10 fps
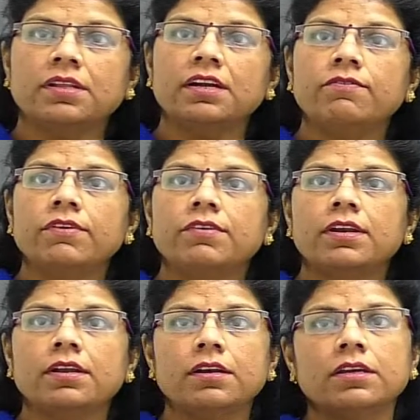we were
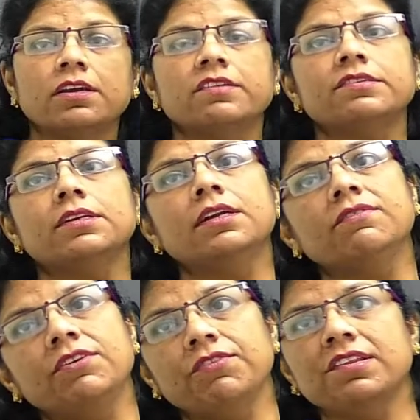learning yesterday, we
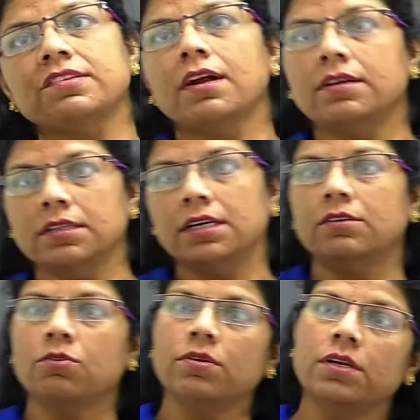will start that
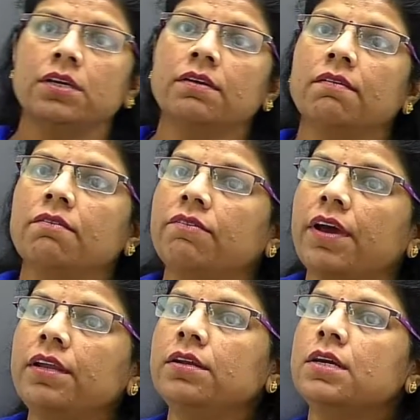only.
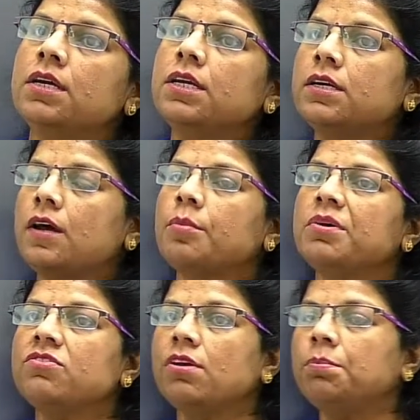Fine. Grammar
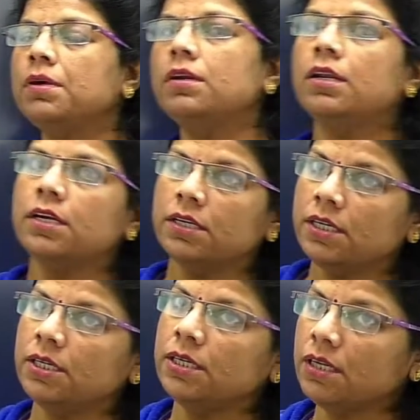chapter, direct and
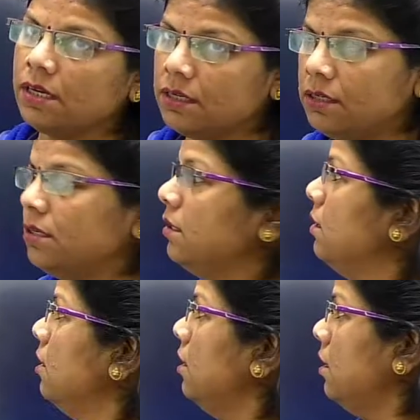indirect.
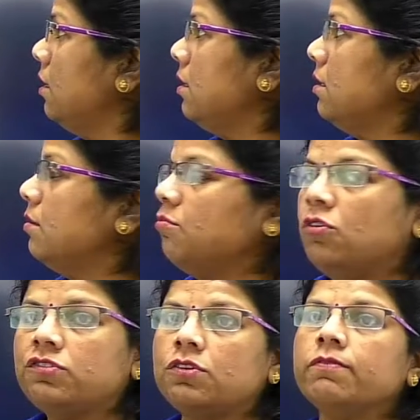
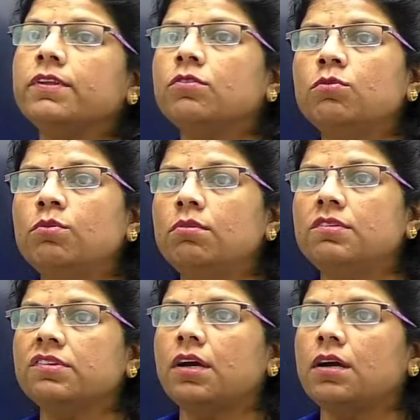Most of the rules
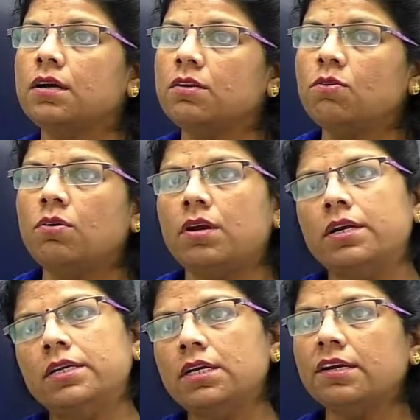are
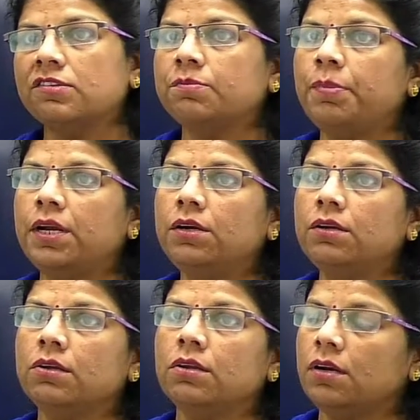already explained.
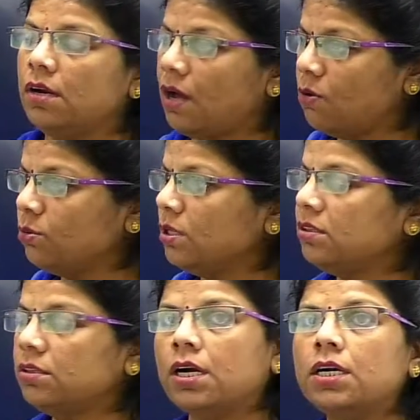Now the
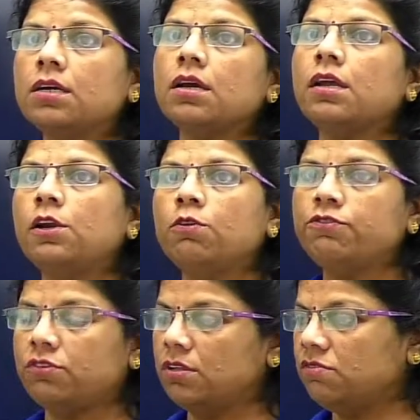third kind of
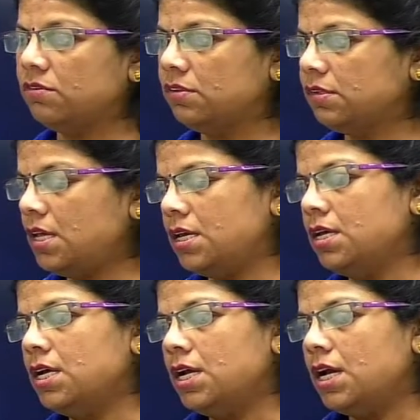change. See,
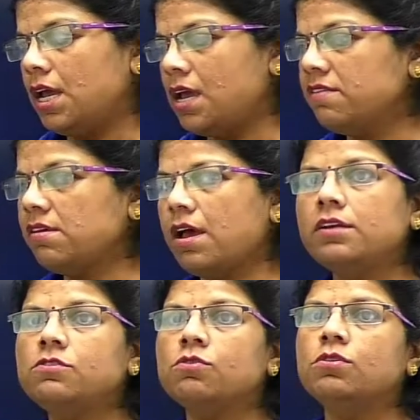as I
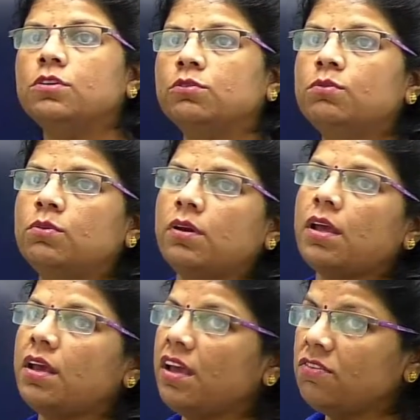told you,
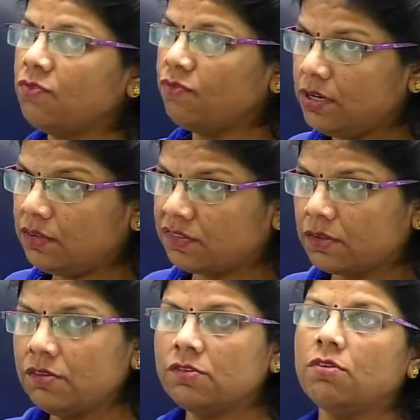as we
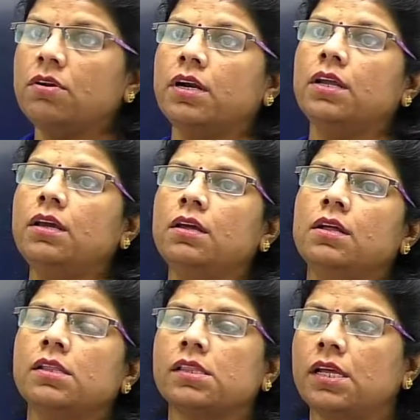discussed already,
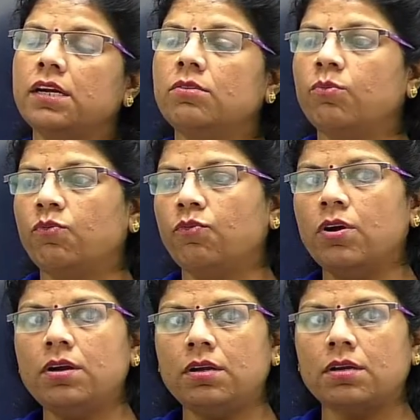that what
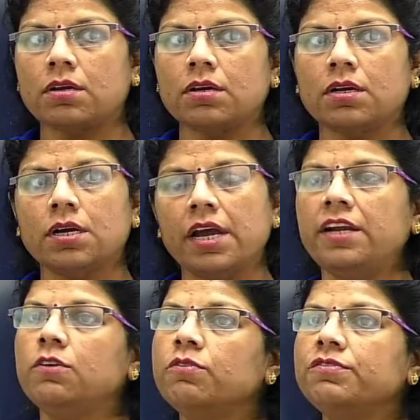kind
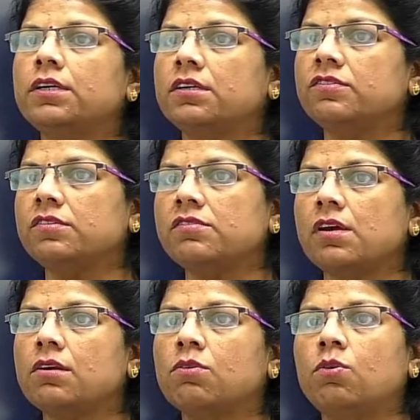of sentences are
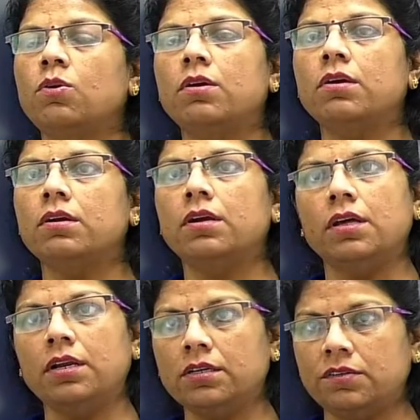called
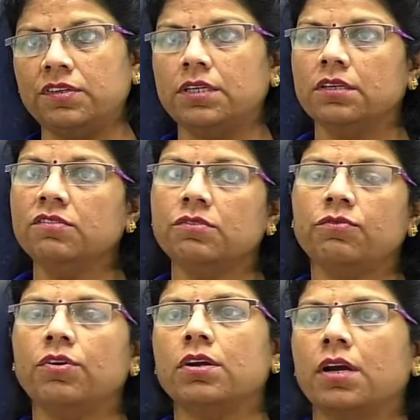direct sentence,
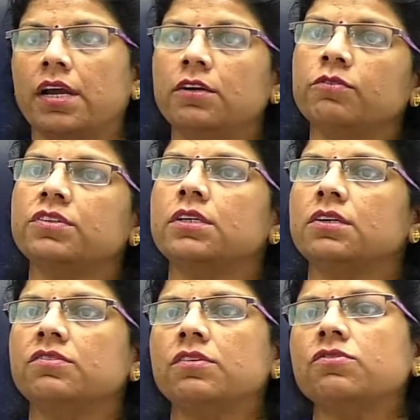what kind of
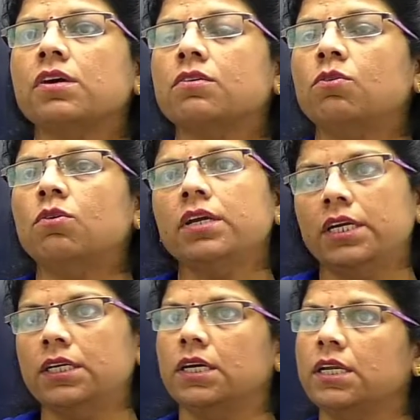sentences are called
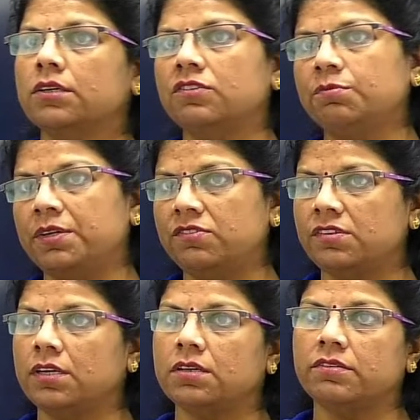indirect speech
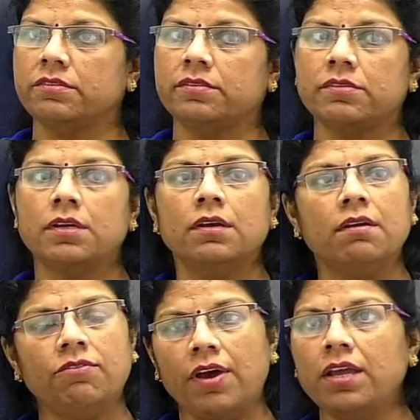sentences.
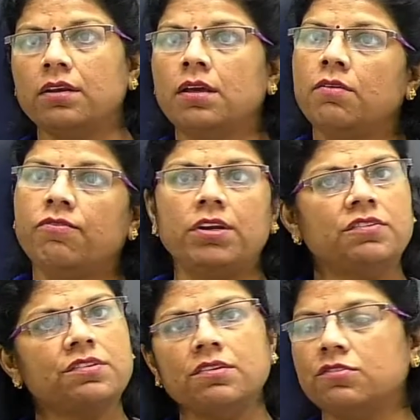Fine, we
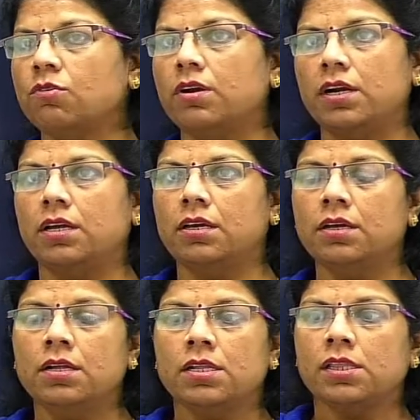discussed already.
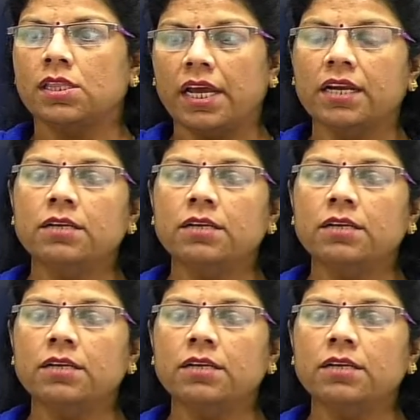Then